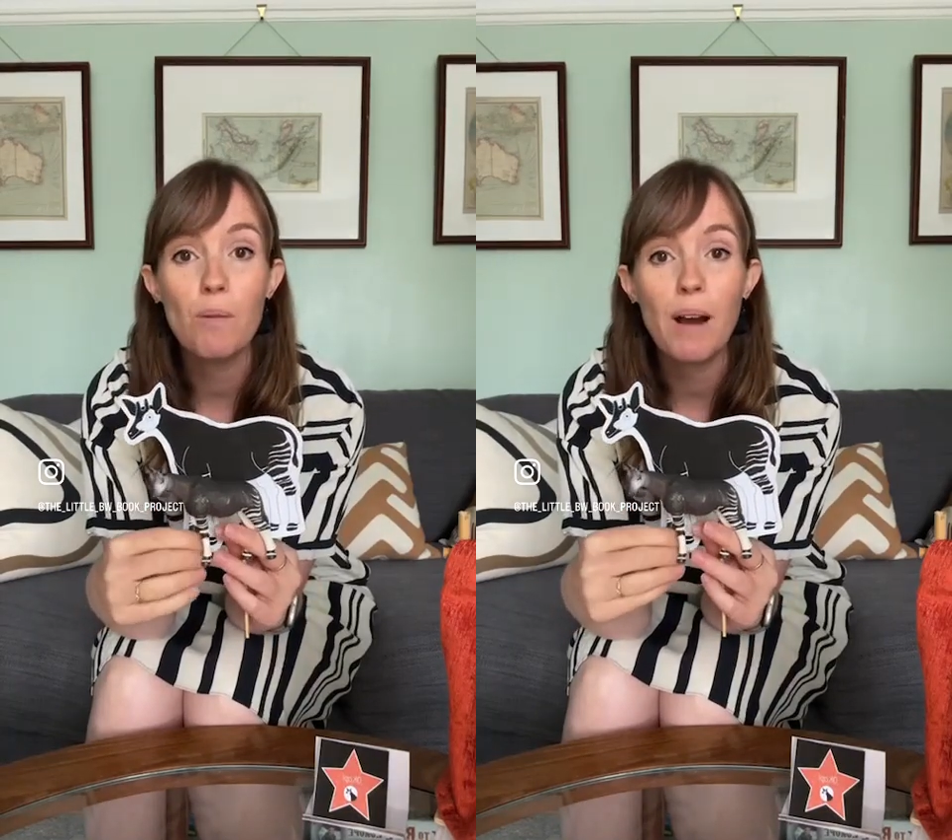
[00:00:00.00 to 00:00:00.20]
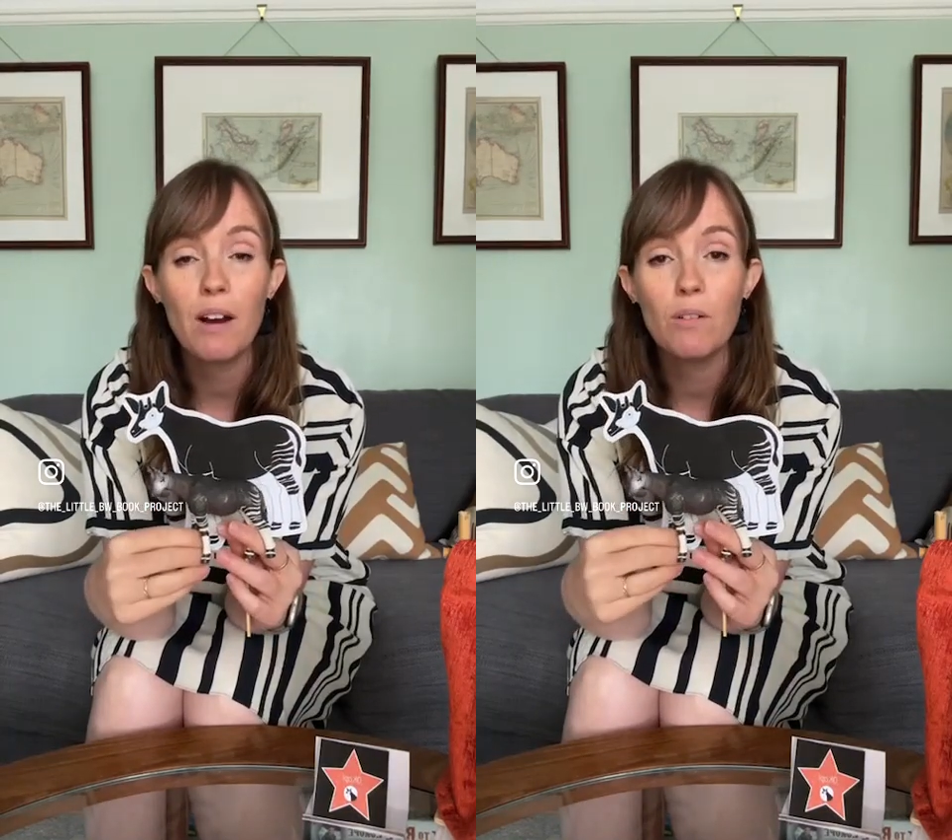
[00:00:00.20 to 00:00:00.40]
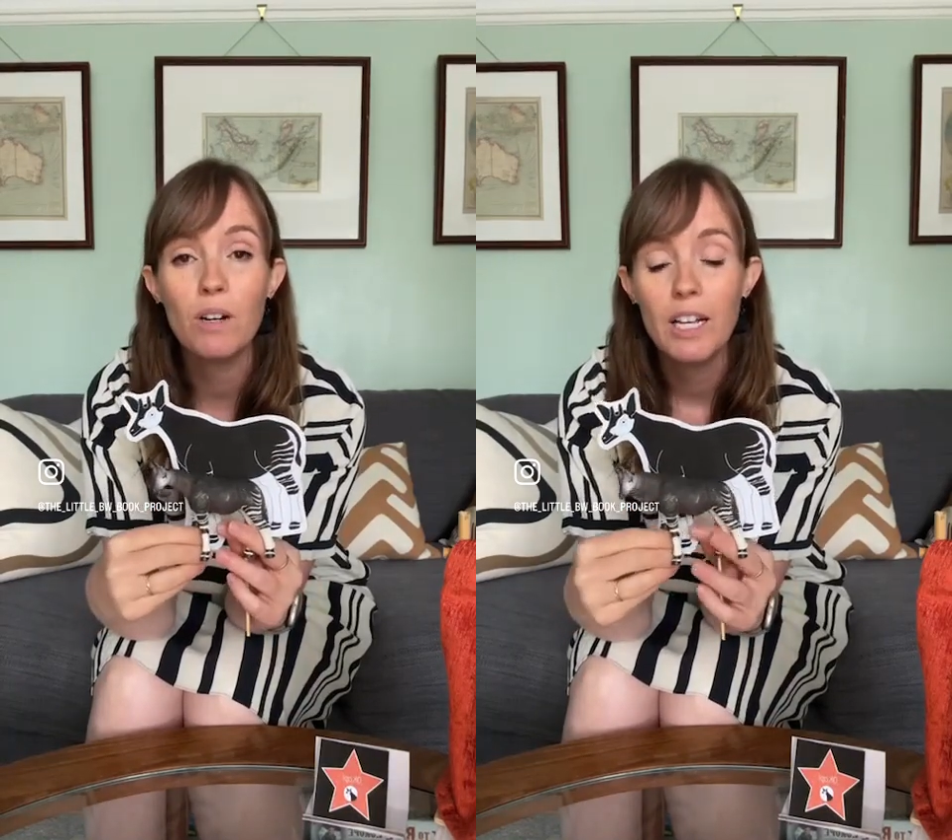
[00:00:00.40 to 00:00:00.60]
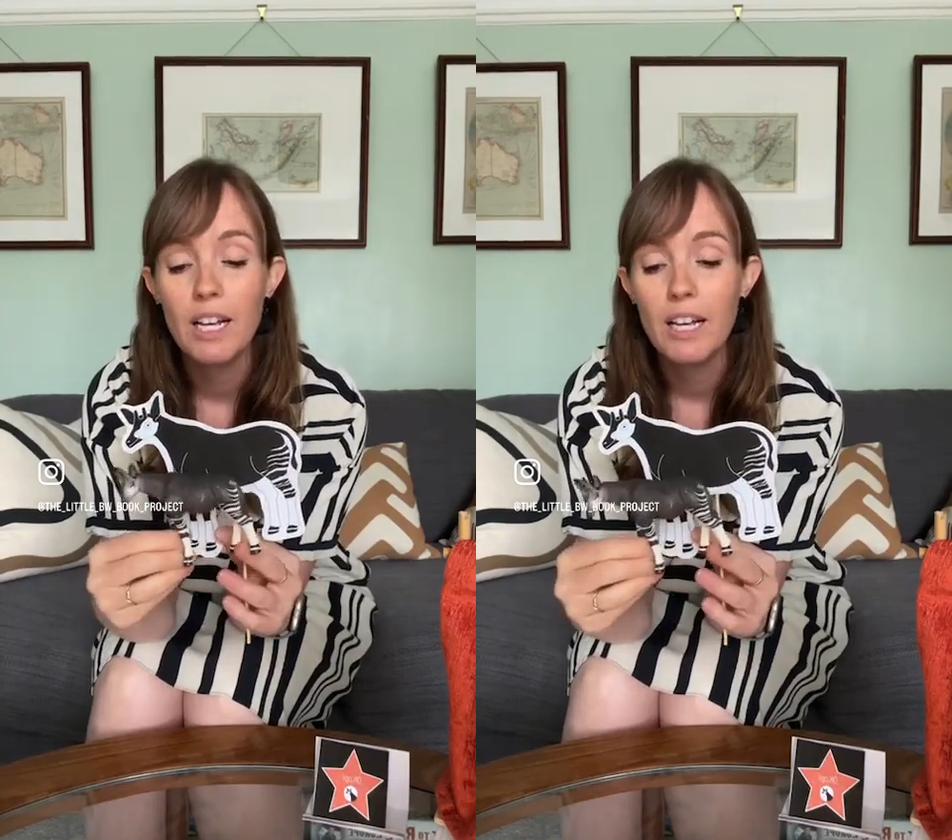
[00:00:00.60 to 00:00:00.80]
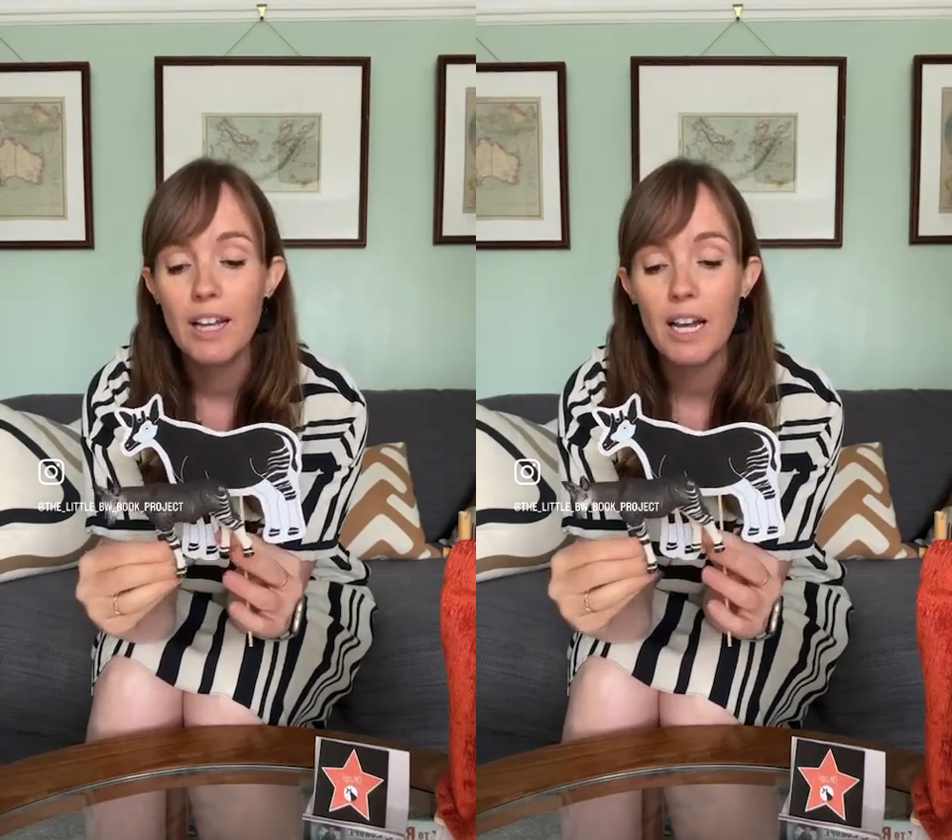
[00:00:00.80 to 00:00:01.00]
about
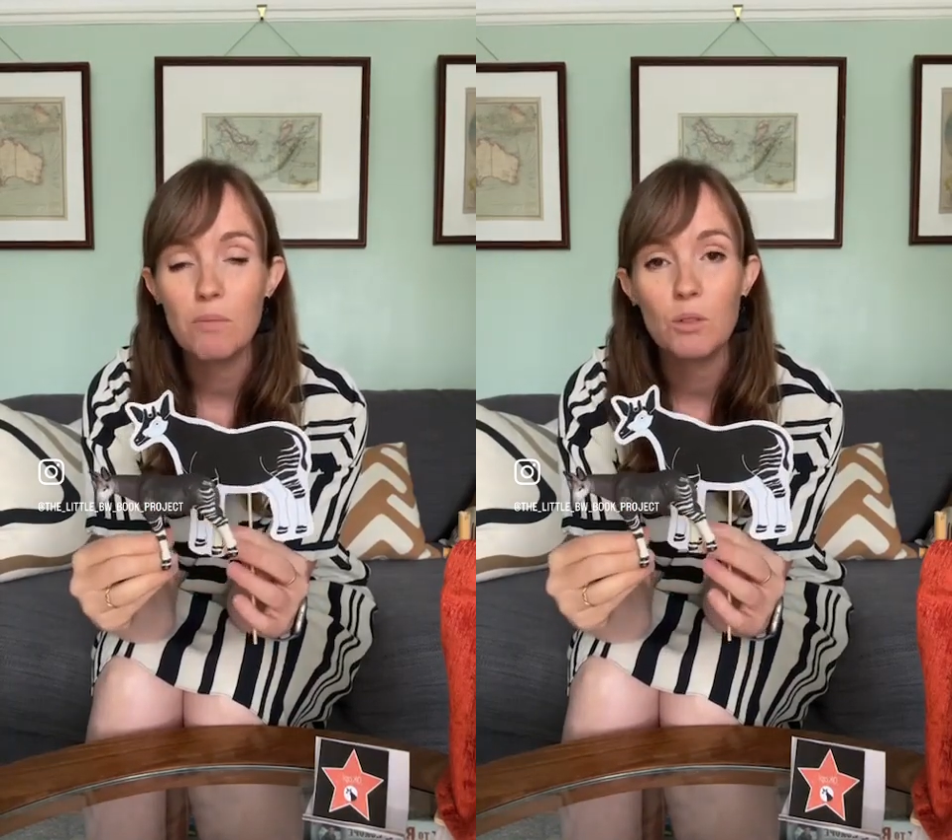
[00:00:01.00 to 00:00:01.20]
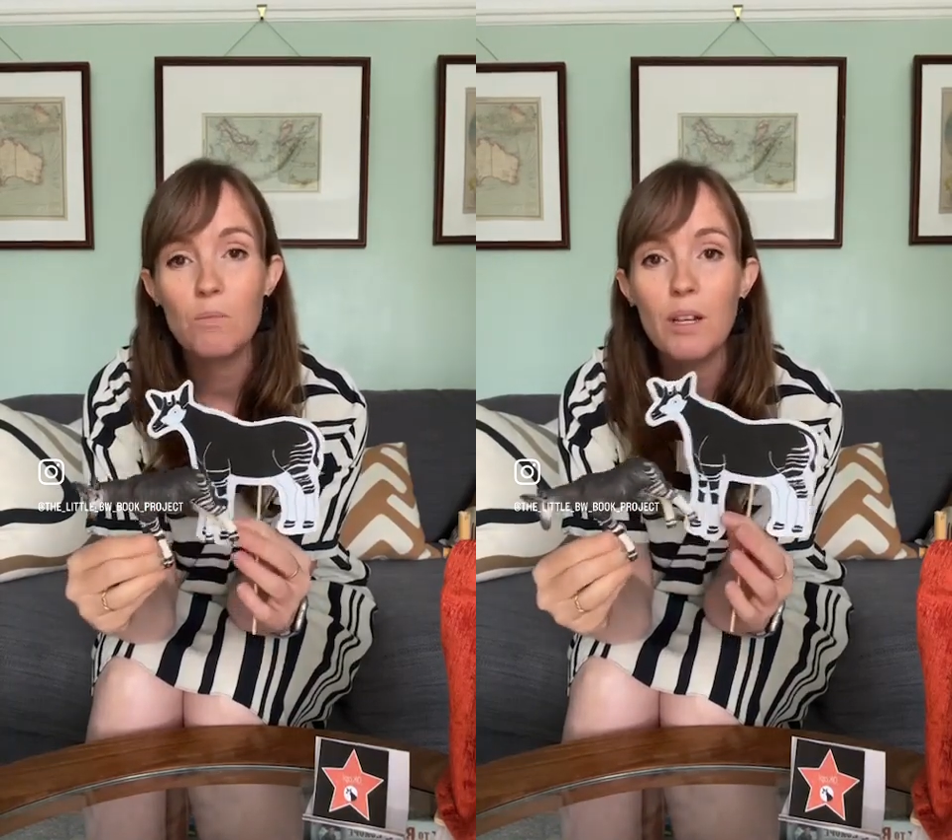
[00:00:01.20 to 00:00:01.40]
animals.